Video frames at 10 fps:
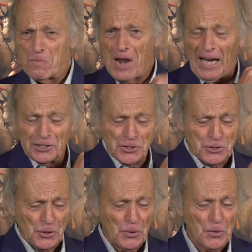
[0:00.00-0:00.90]
Not
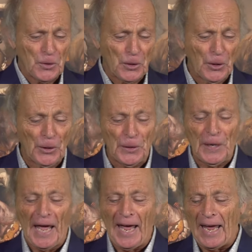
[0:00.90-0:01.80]
so
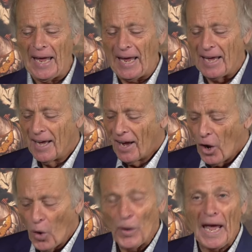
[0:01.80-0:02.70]
good. Hey,
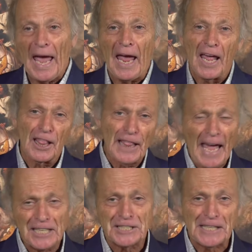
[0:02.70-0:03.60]
okay.
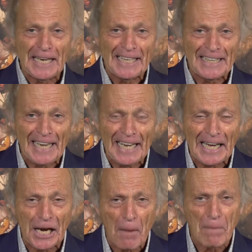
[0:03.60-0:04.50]
Last thing of the day, I
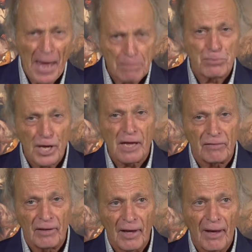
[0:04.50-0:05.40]
got a pet
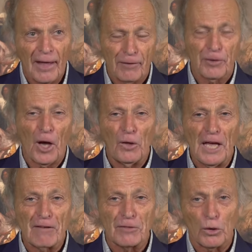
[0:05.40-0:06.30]
peeve. I think we all
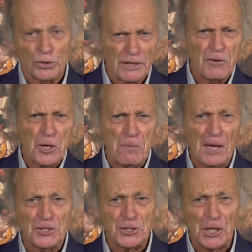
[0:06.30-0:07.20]
have those. I've already
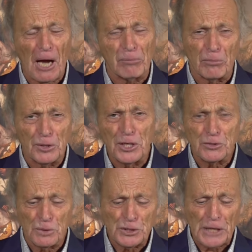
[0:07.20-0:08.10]
mentioned a couple, but
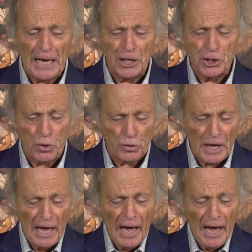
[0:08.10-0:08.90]
this one's kind of cute.